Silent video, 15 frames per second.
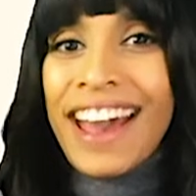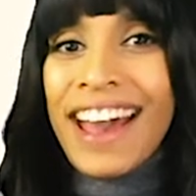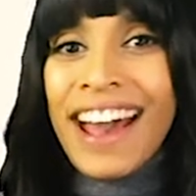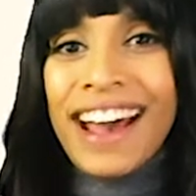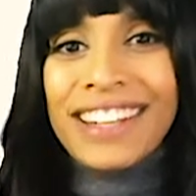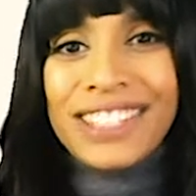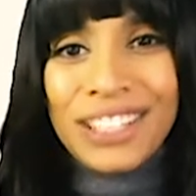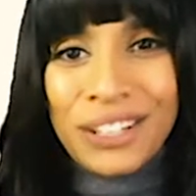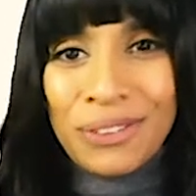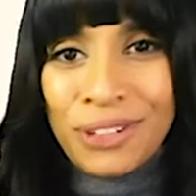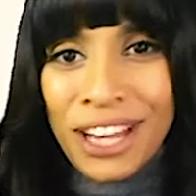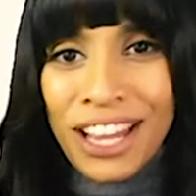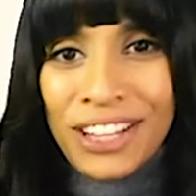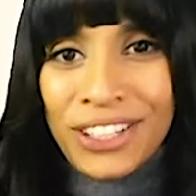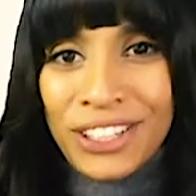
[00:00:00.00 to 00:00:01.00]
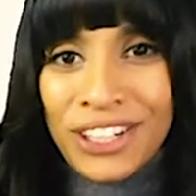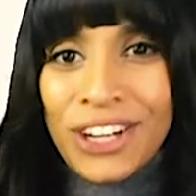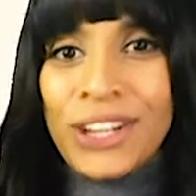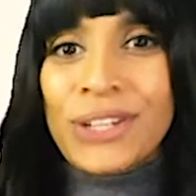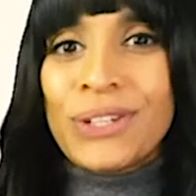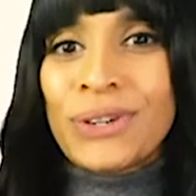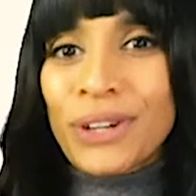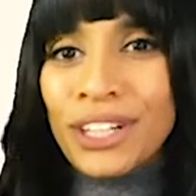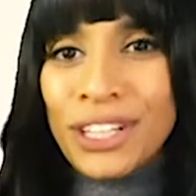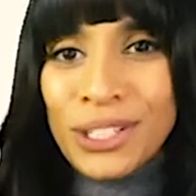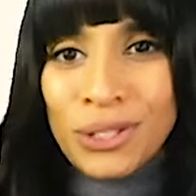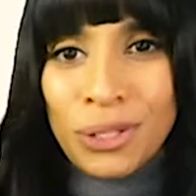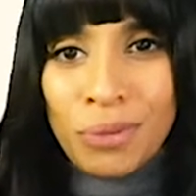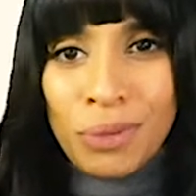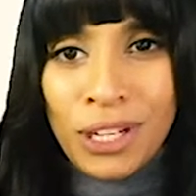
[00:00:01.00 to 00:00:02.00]
As a creator, you're
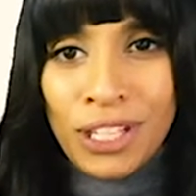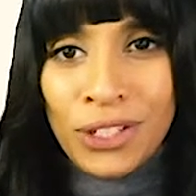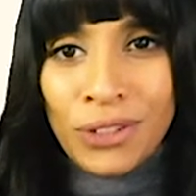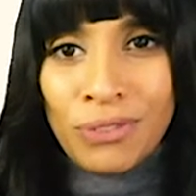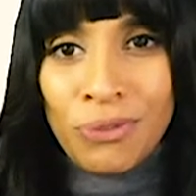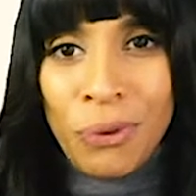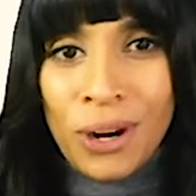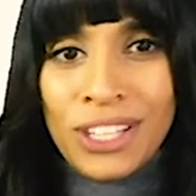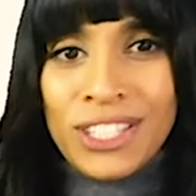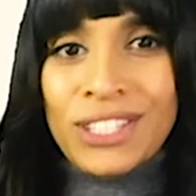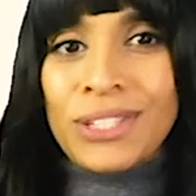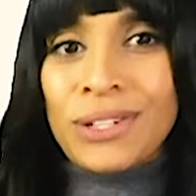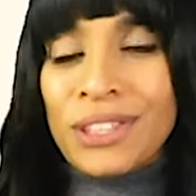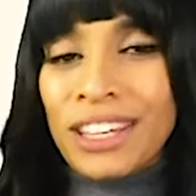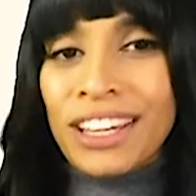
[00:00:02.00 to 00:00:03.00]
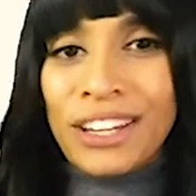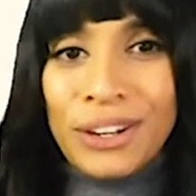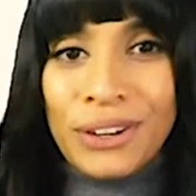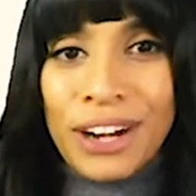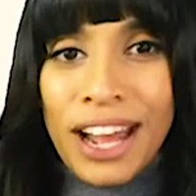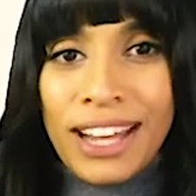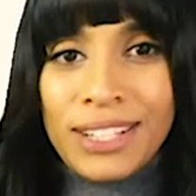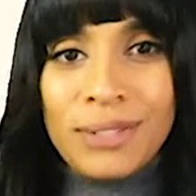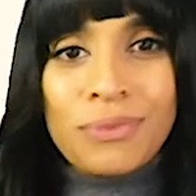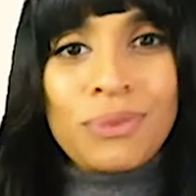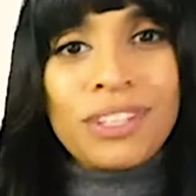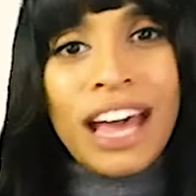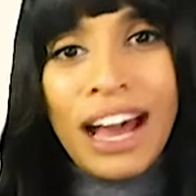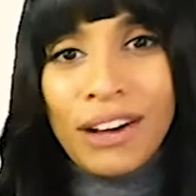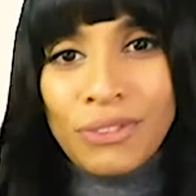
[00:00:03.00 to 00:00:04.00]
contributing your voice to the internet
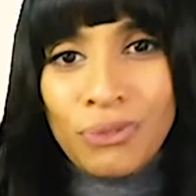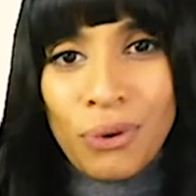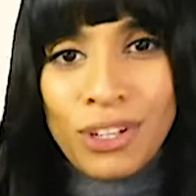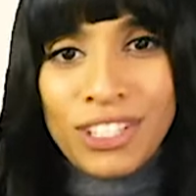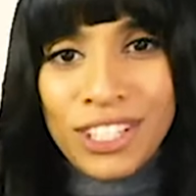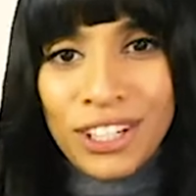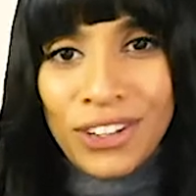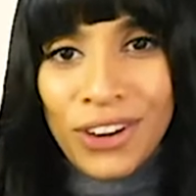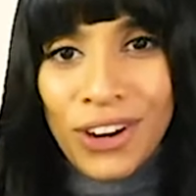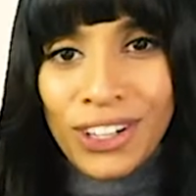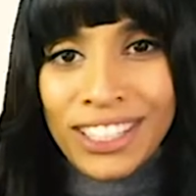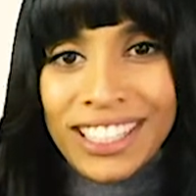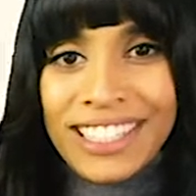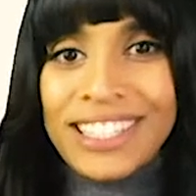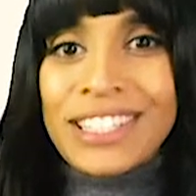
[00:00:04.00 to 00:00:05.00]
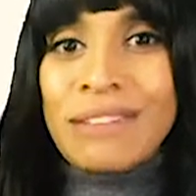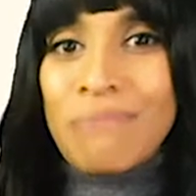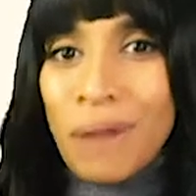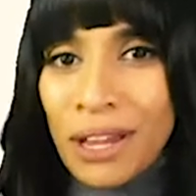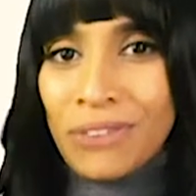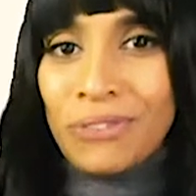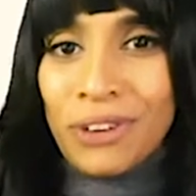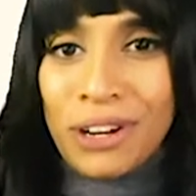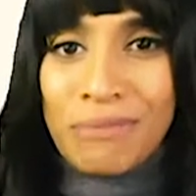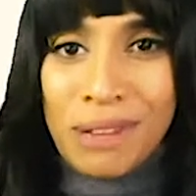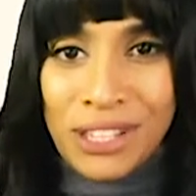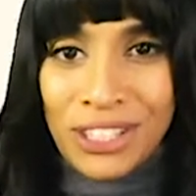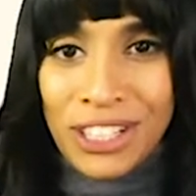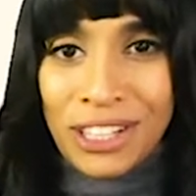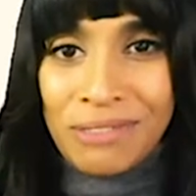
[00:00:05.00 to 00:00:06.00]
without forcing your audience to pay for
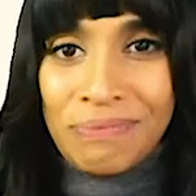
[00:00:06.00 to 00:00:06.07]
admission.